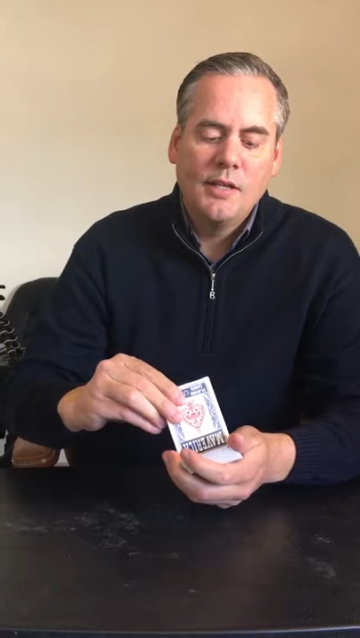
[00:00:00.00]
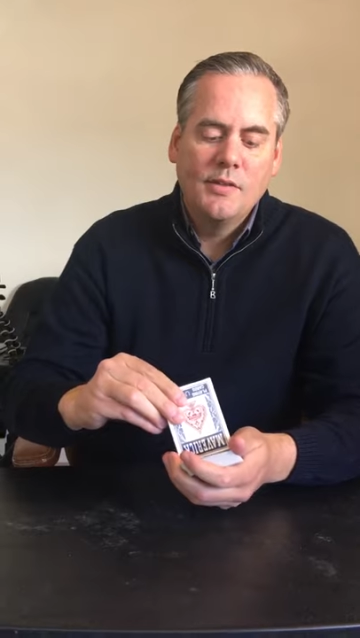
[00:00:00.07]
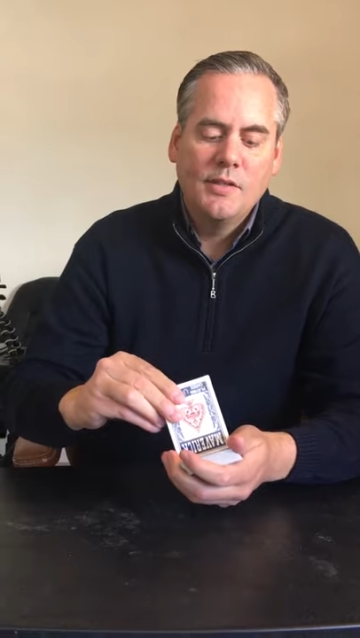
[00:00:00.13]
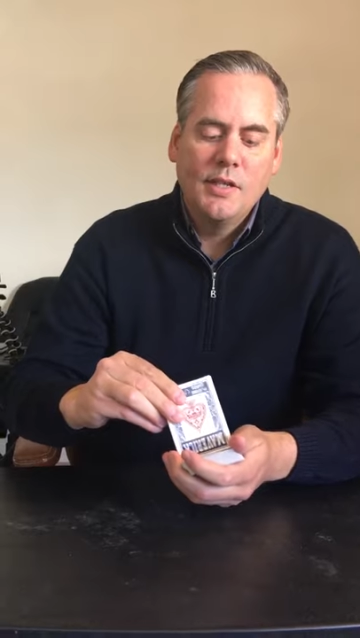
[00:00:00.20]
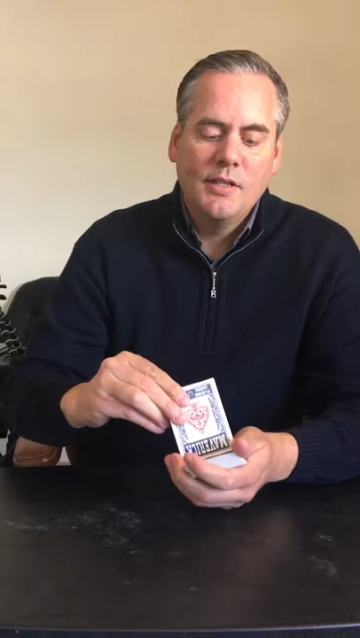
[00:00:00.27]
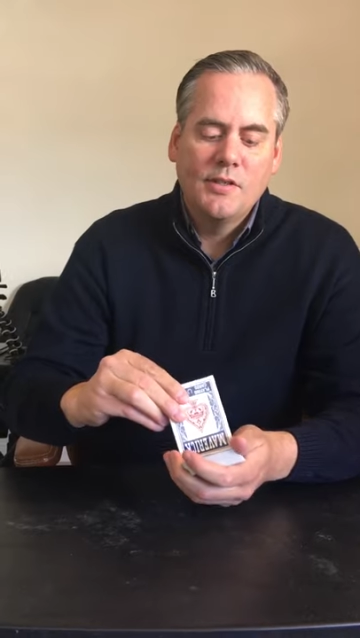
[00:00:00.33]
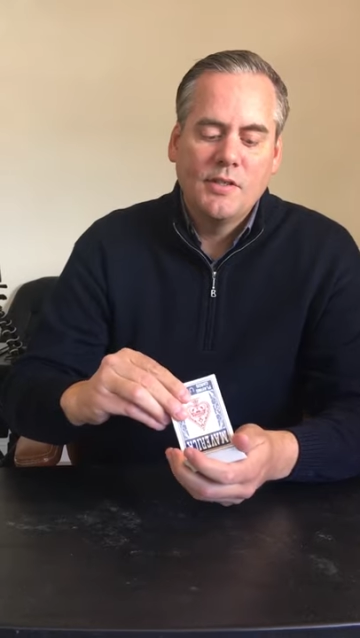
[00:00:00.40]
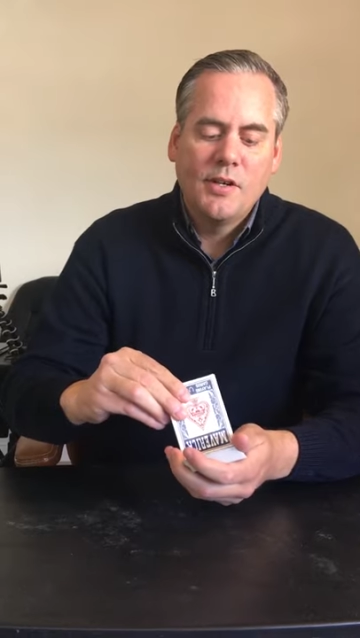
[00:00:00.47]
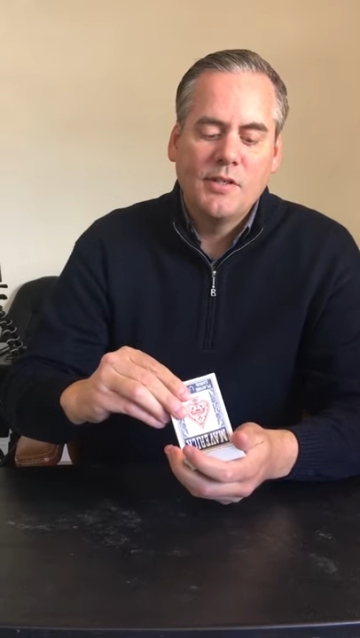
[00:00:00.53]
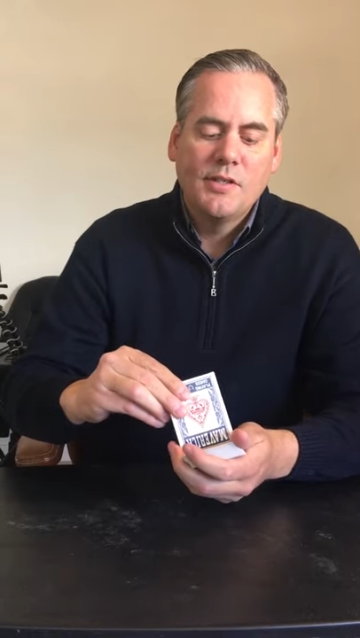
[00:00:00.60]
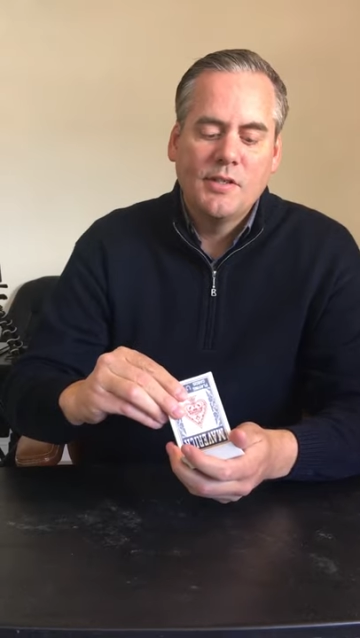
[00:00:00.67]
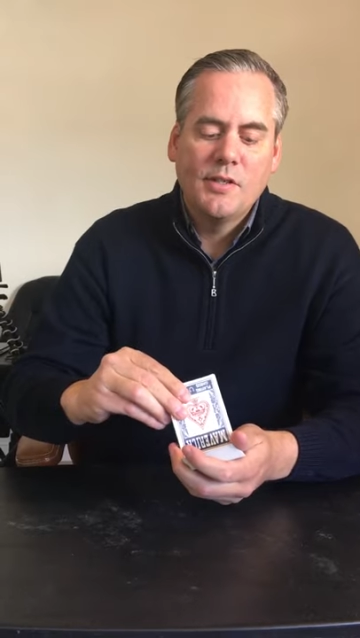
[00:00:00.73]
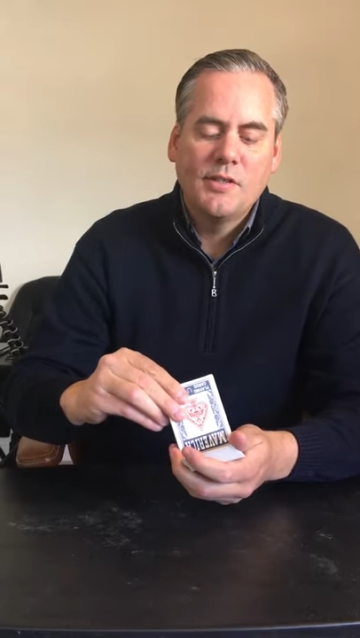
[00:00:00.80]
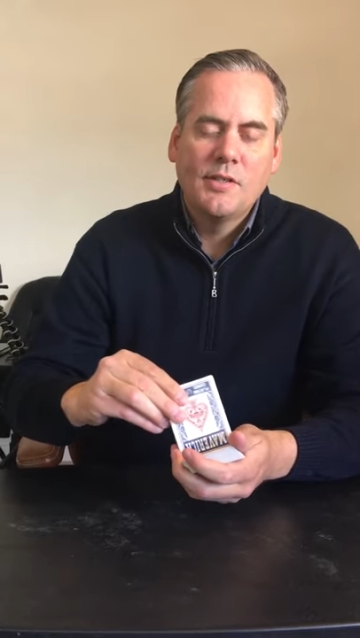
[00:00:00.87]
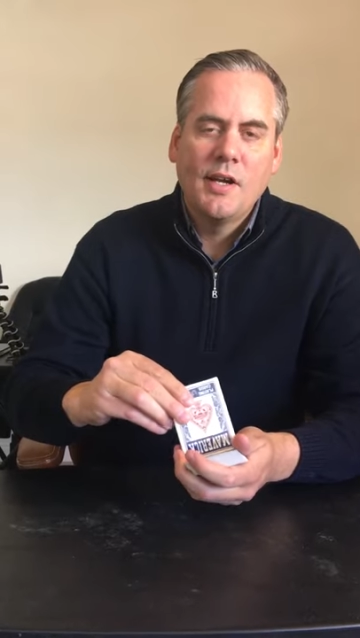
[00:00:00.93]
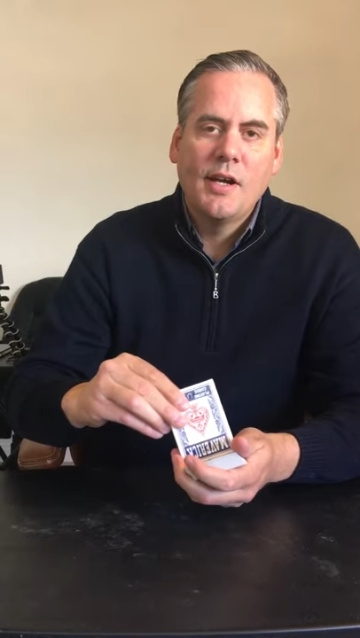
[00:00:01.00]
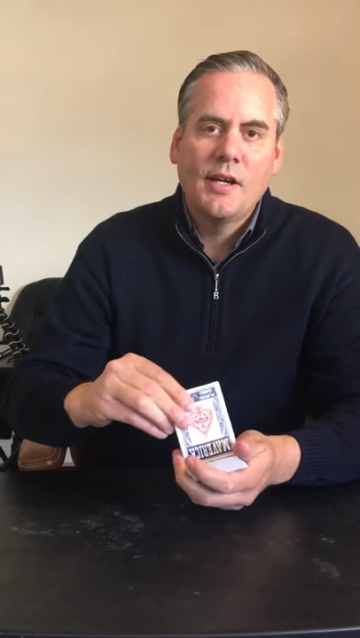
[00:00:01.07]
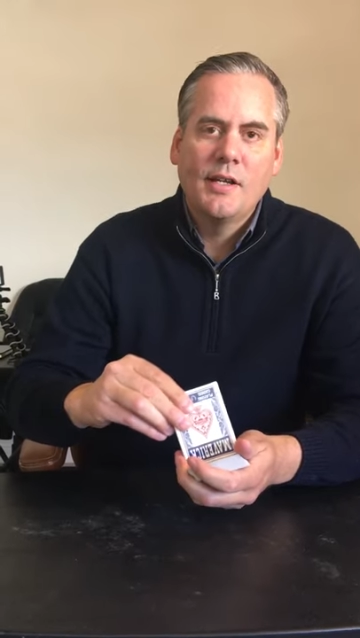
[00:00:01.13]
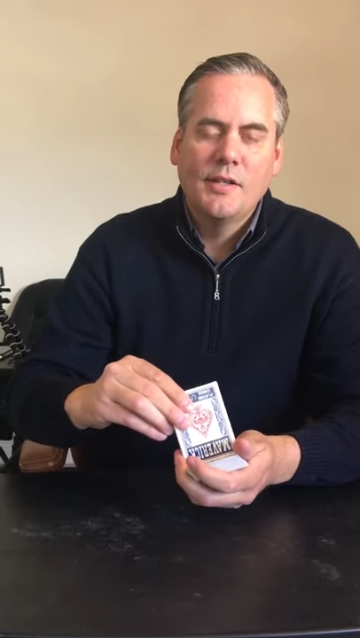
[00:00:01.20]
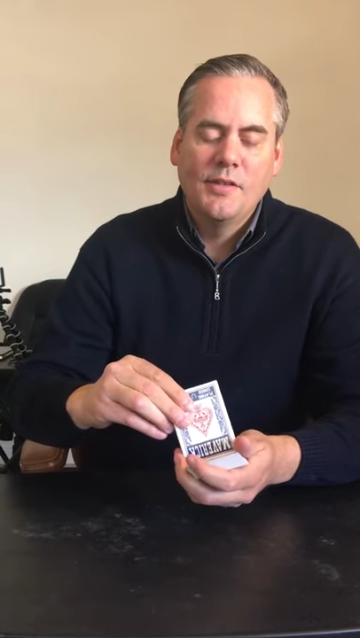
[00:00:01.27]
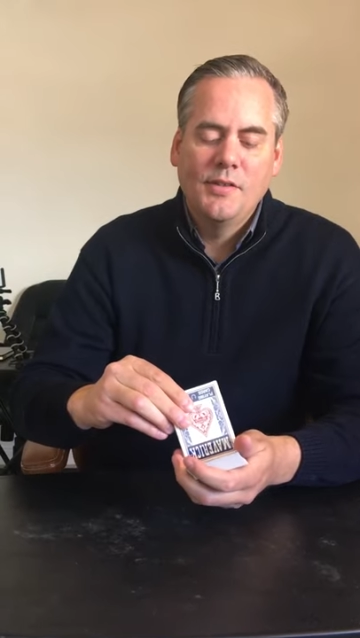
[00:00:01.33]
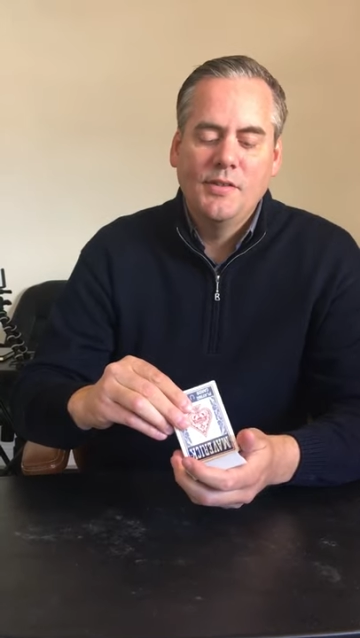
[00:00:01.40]
see, it starts to
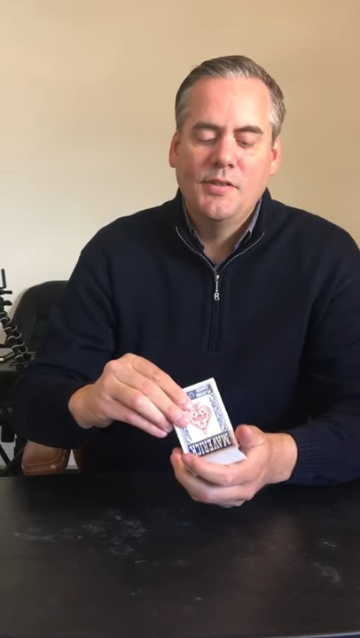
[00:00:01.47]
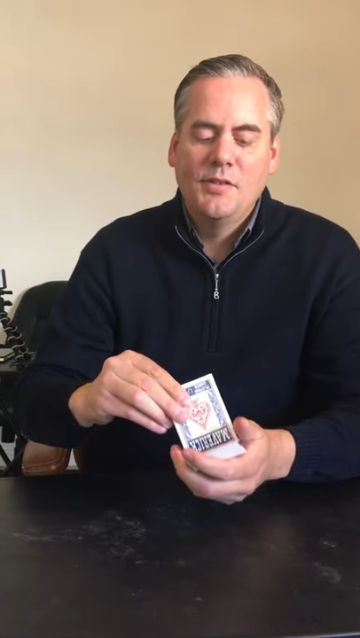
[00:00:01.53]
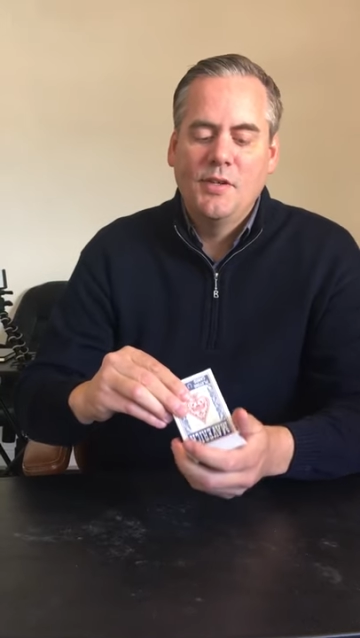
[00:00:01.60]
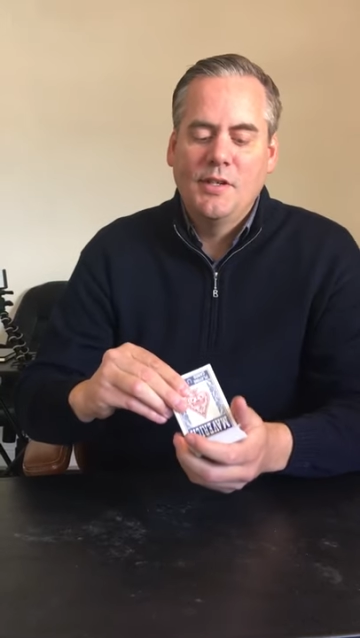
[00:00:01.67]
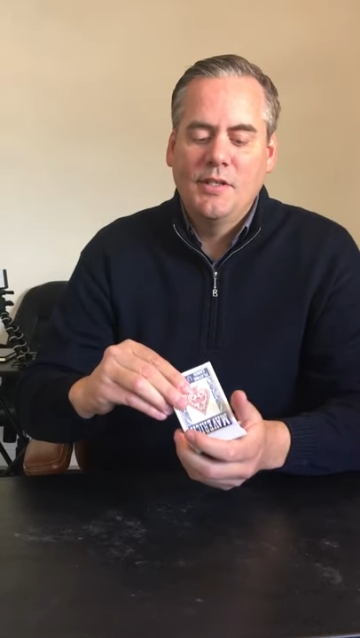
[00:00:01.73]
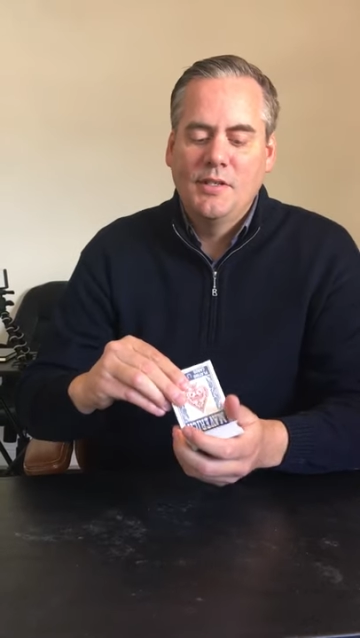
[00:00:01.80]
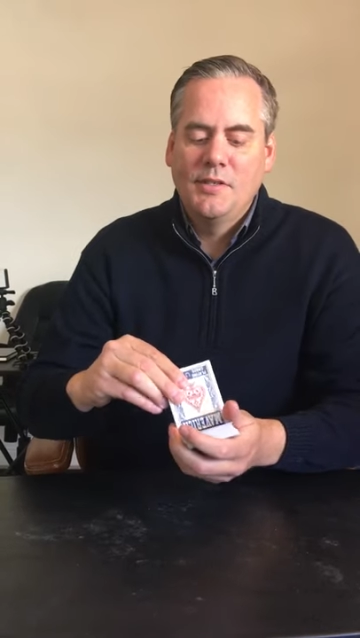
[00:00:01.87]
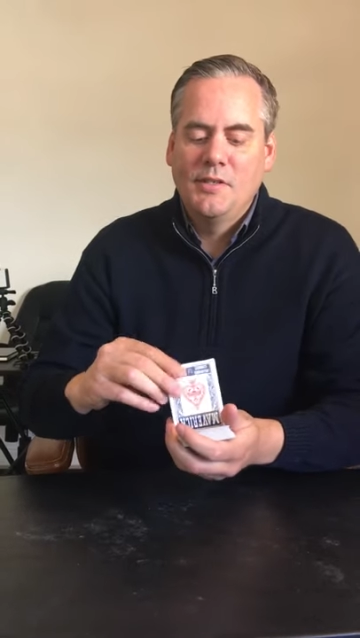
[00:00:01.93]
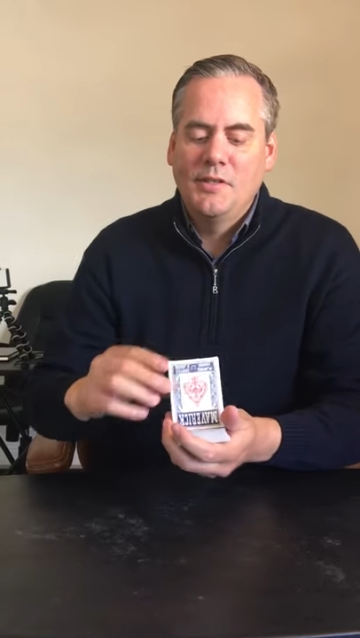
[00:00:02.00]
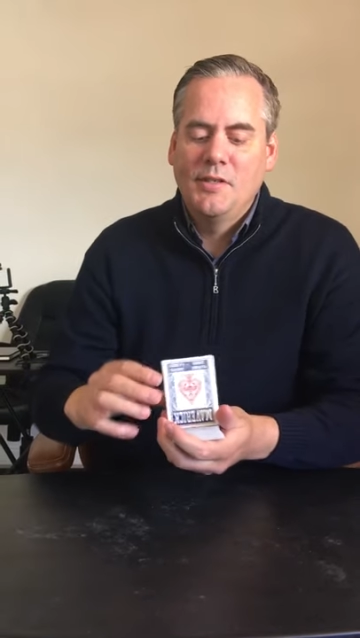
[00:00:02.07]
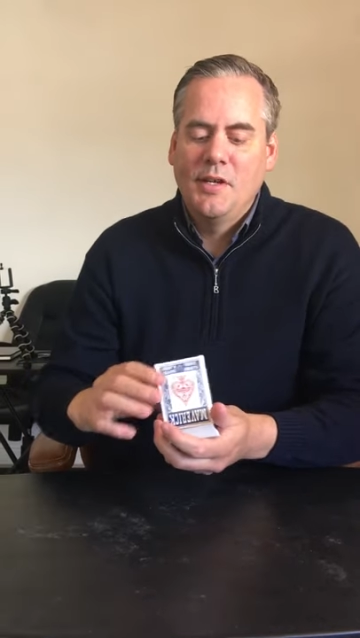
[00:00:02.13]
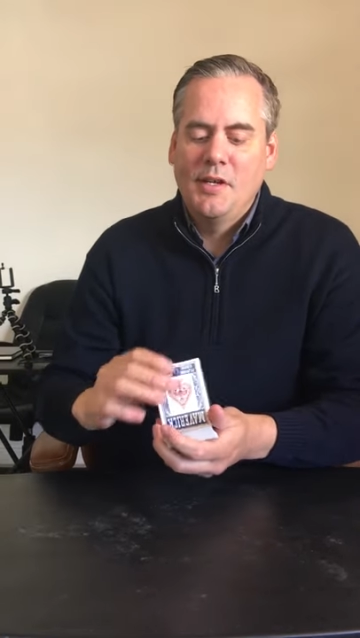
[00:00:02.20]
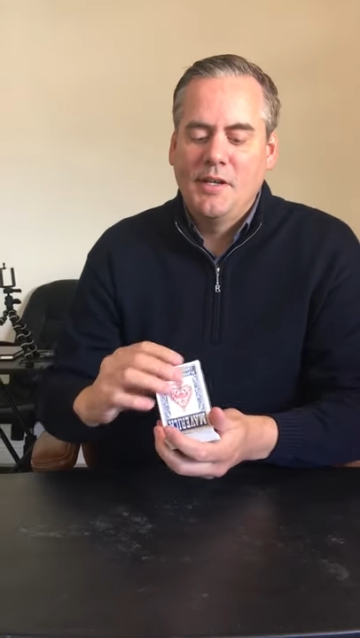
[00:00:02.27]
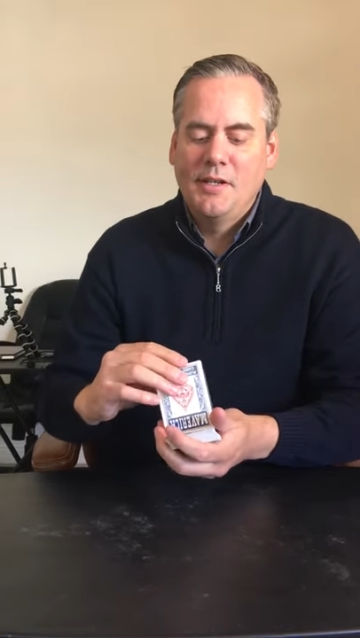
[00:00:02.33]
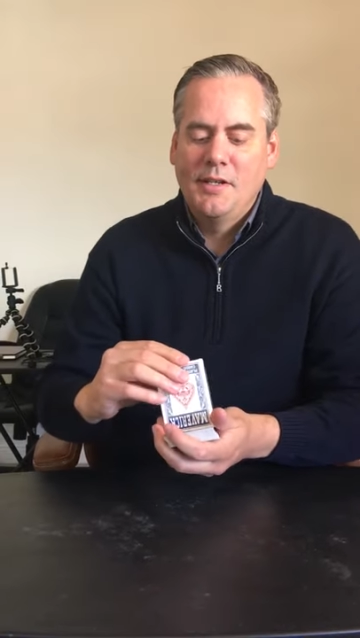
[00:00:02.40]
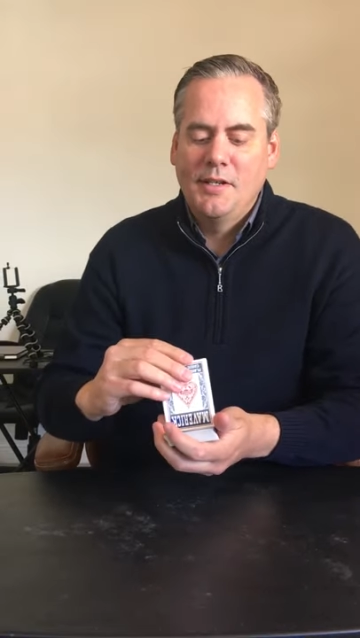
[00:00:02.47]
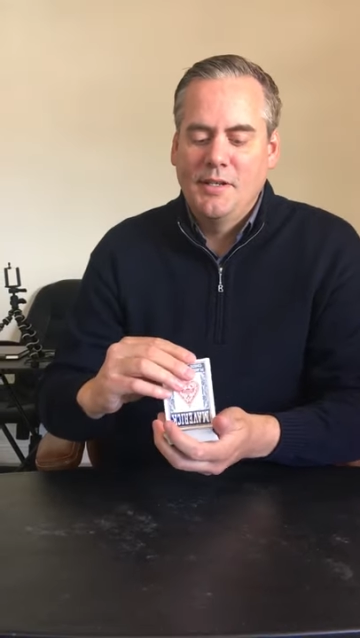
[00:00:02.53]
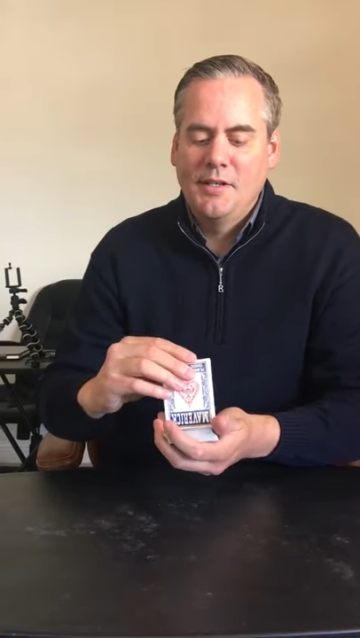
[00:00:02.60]
suck. This trick doesn't suck.